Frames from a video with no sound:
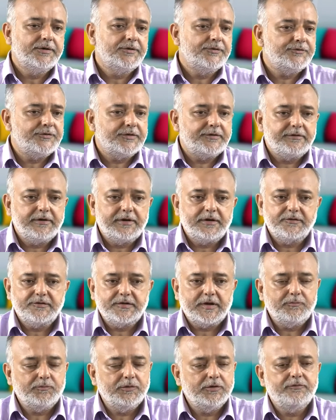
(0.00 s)
generate a
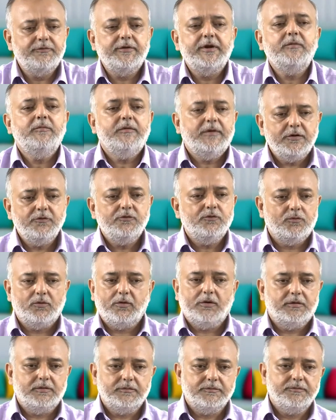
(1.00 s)
sample frame and so
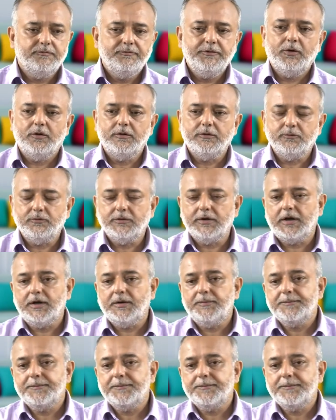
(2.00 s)
on, we all know that.